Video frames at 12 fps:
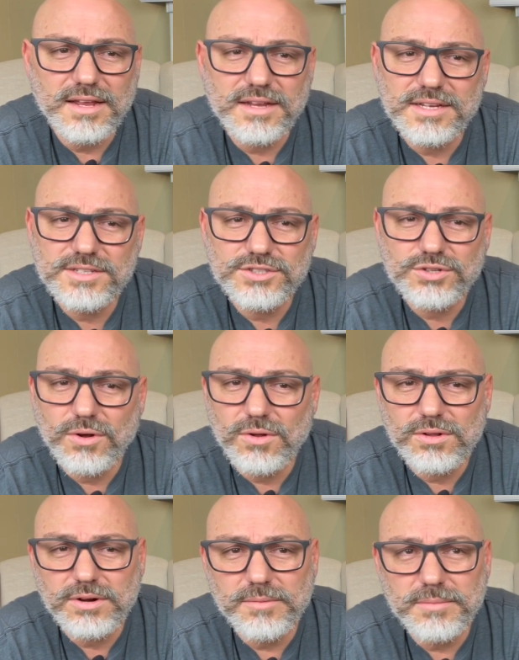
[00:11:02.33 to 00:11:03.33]
in
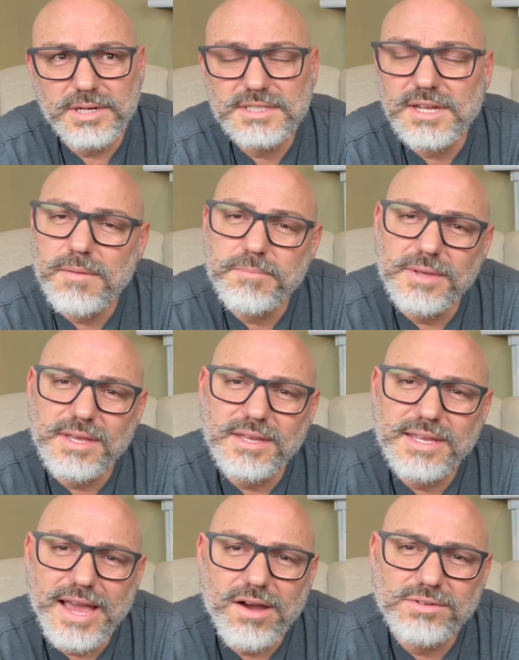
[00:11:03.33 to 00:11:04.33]
control, or he must not be
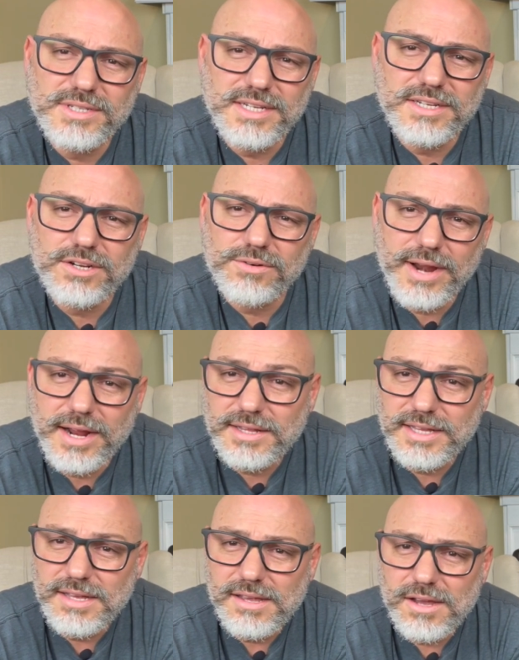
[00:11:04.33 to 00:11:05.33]
counting
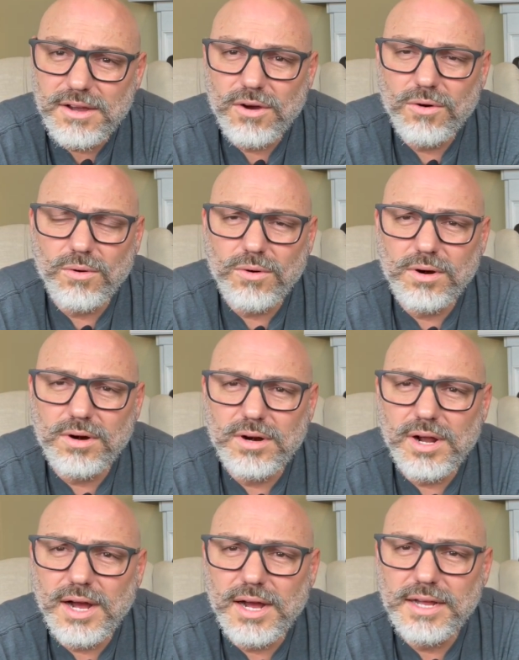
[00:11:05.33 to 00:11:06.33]
correctly,
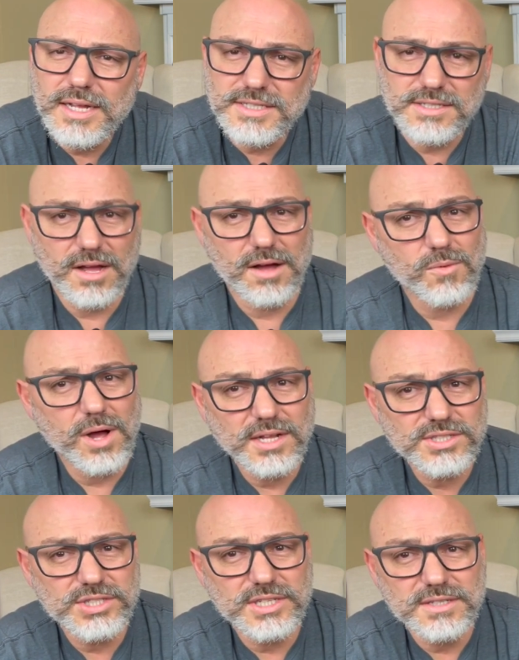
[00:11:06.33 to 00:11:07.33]
or he's not
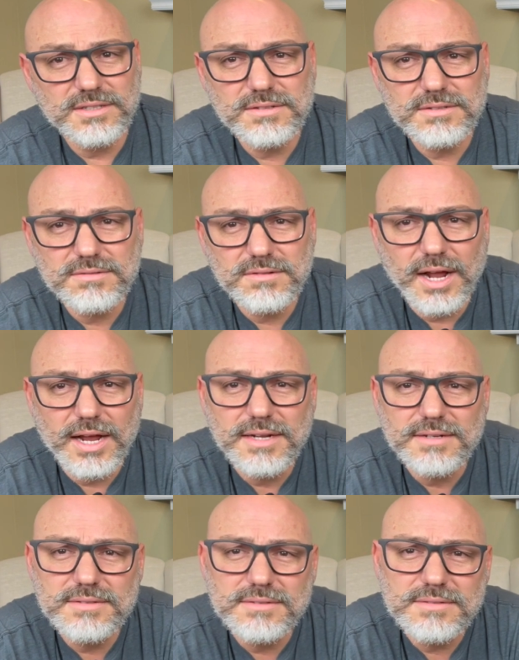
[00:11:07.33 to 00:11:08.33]
watching,
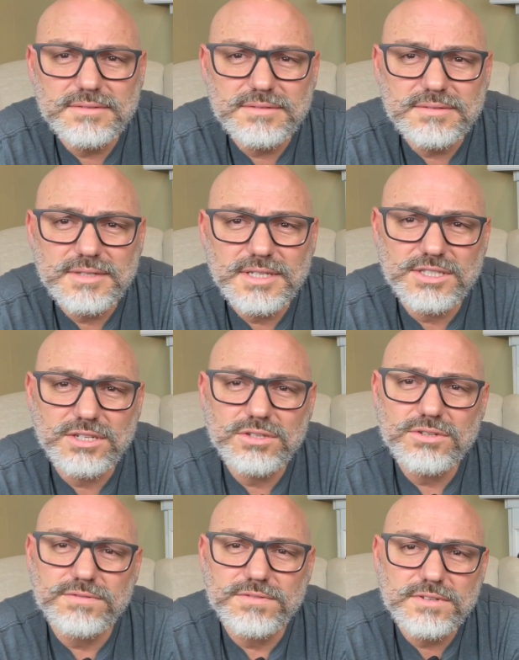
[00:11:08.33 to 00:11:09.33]
right? He's
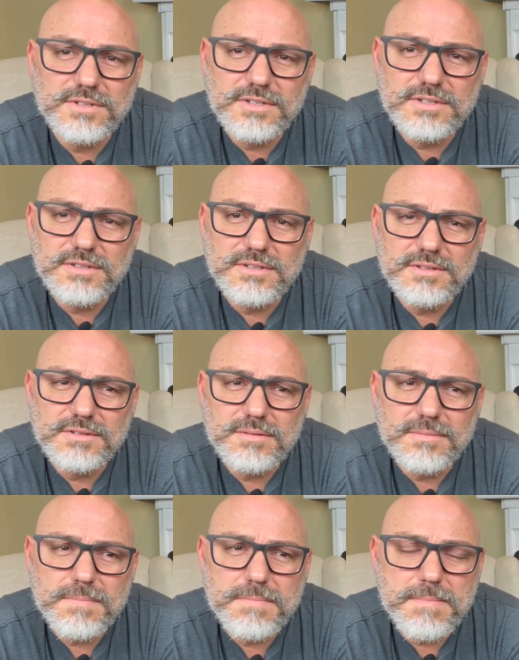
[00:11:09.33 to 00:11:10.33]
aloof,
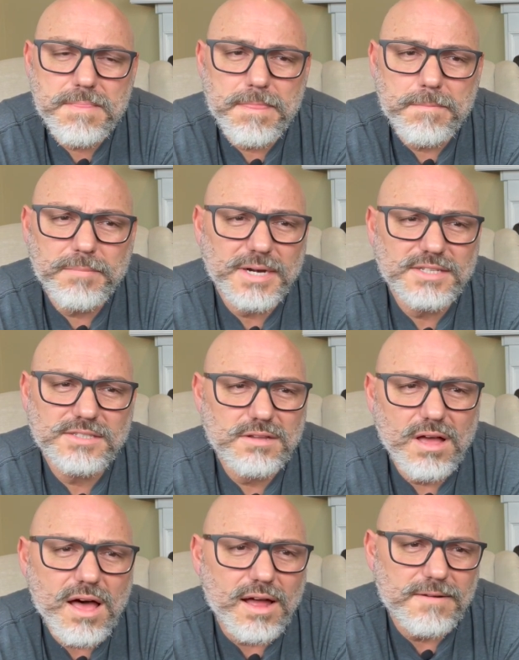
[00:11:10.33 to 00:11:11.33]
but he's
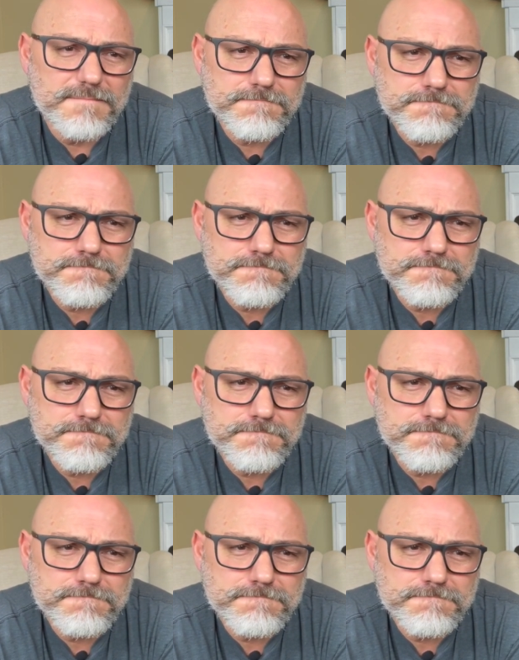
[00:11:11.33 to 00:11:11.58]
not.